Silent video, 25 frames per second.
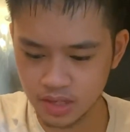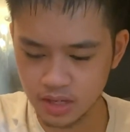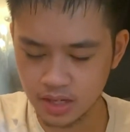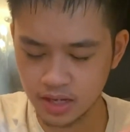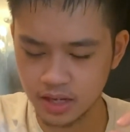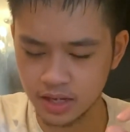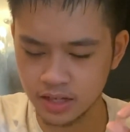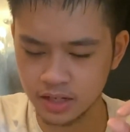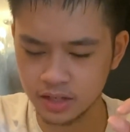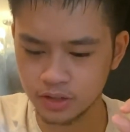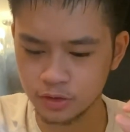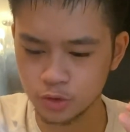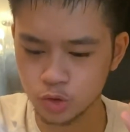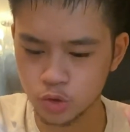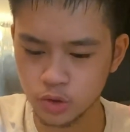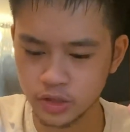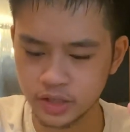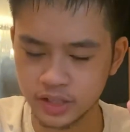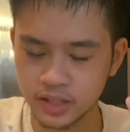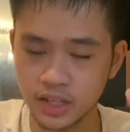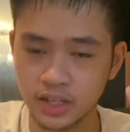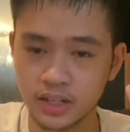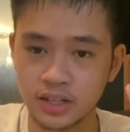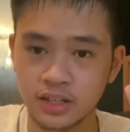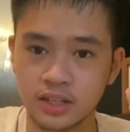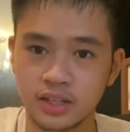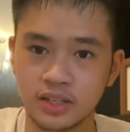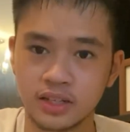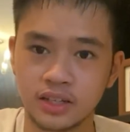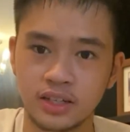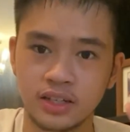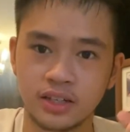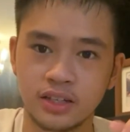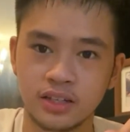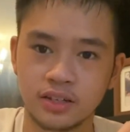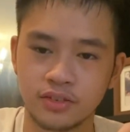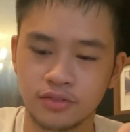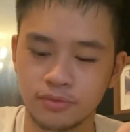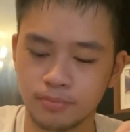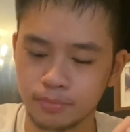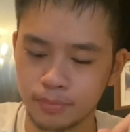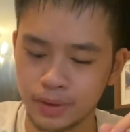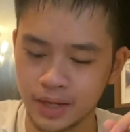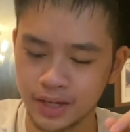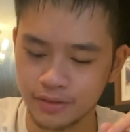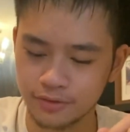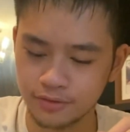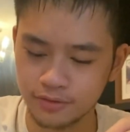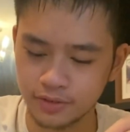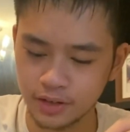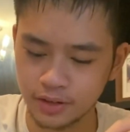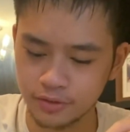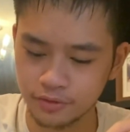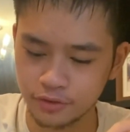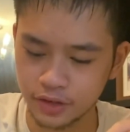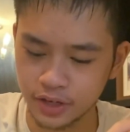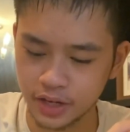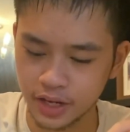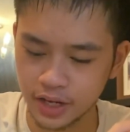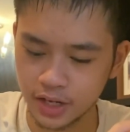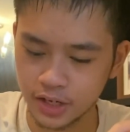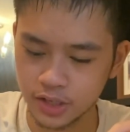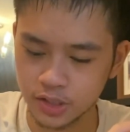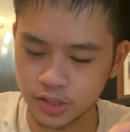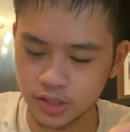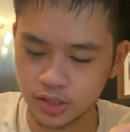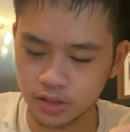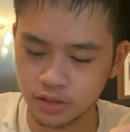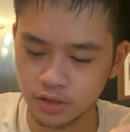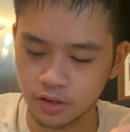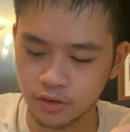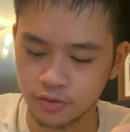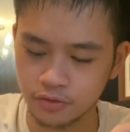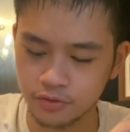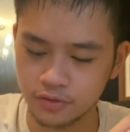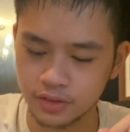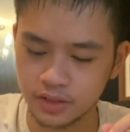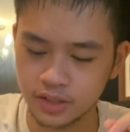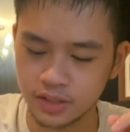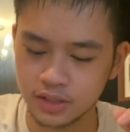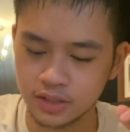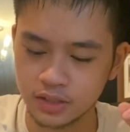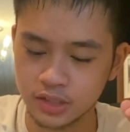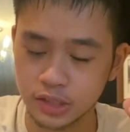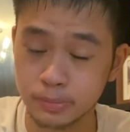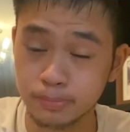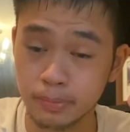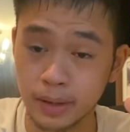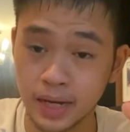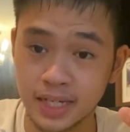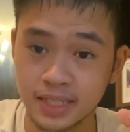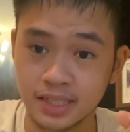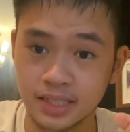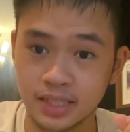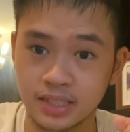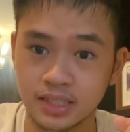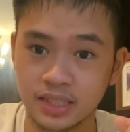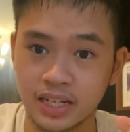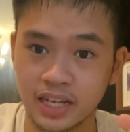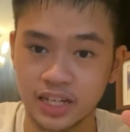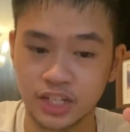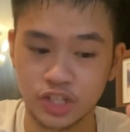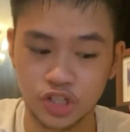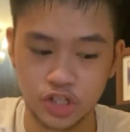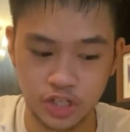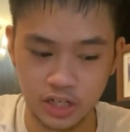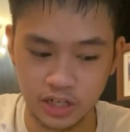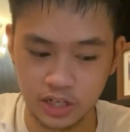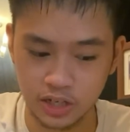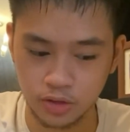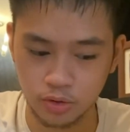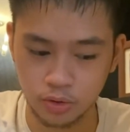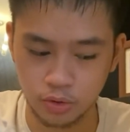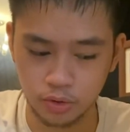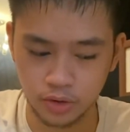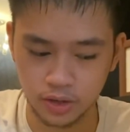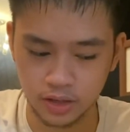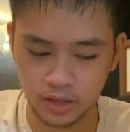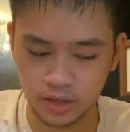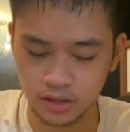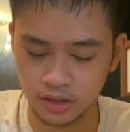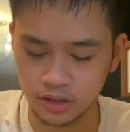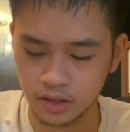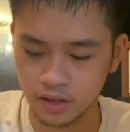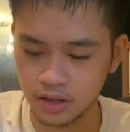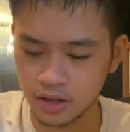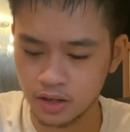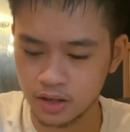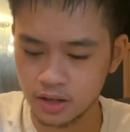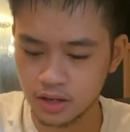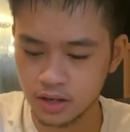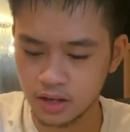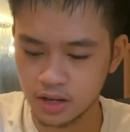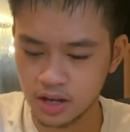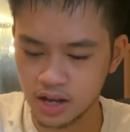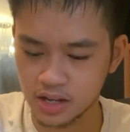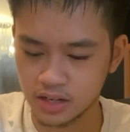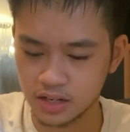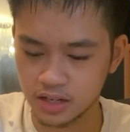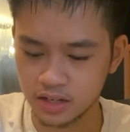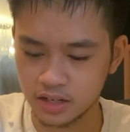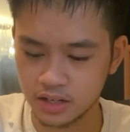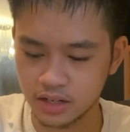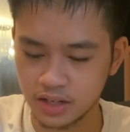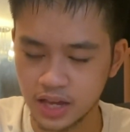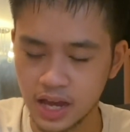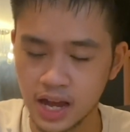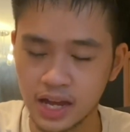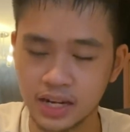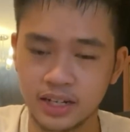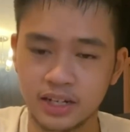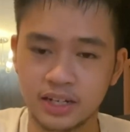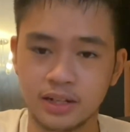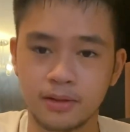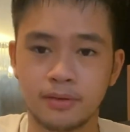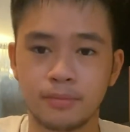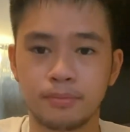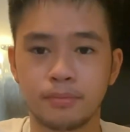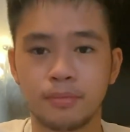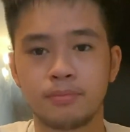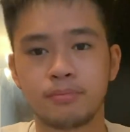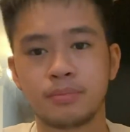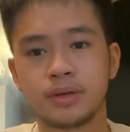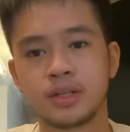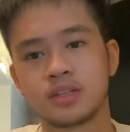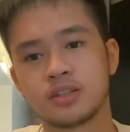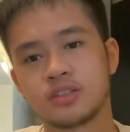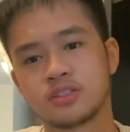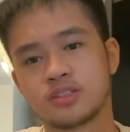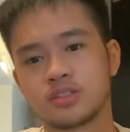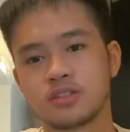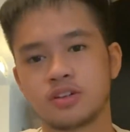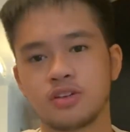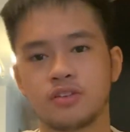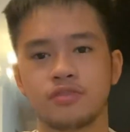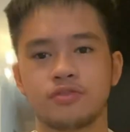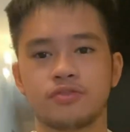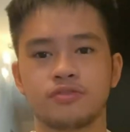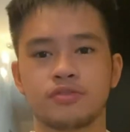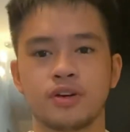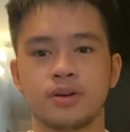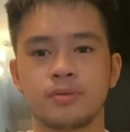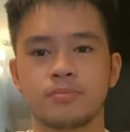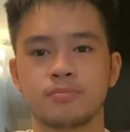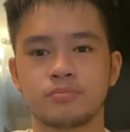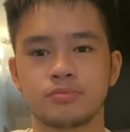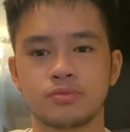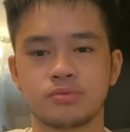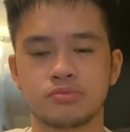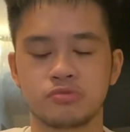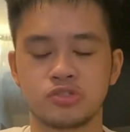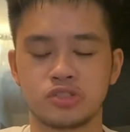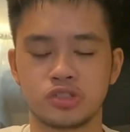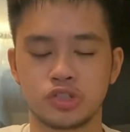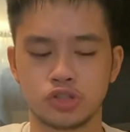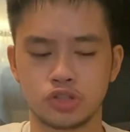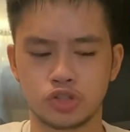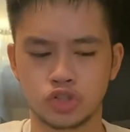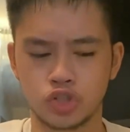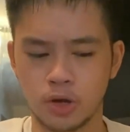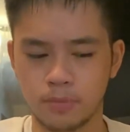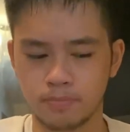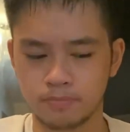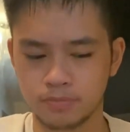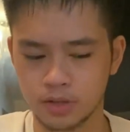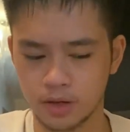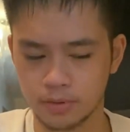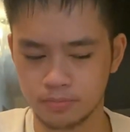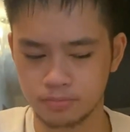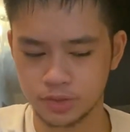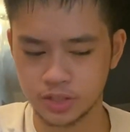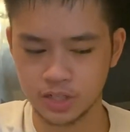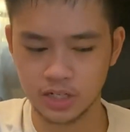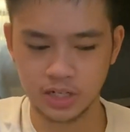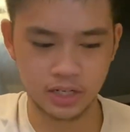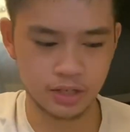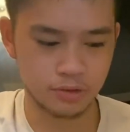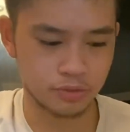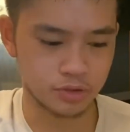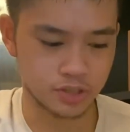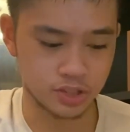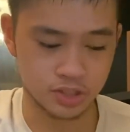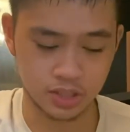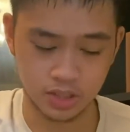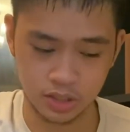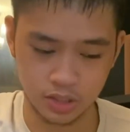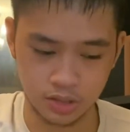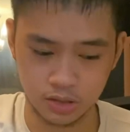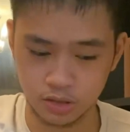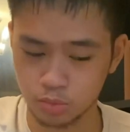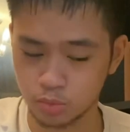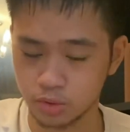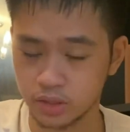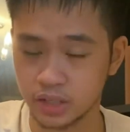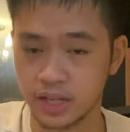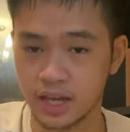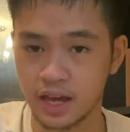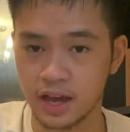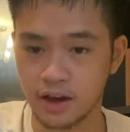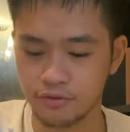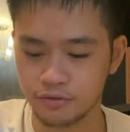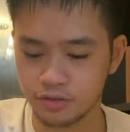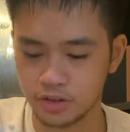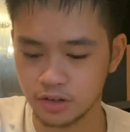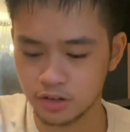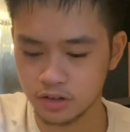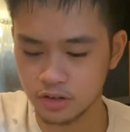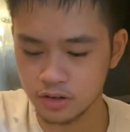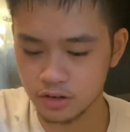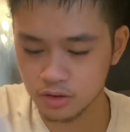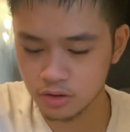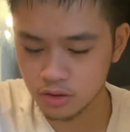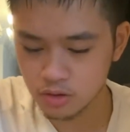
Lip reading: And usually the main flavoring agent of the spice is like chili oil, and then they added a bits of chopped up chili, which is what they have here.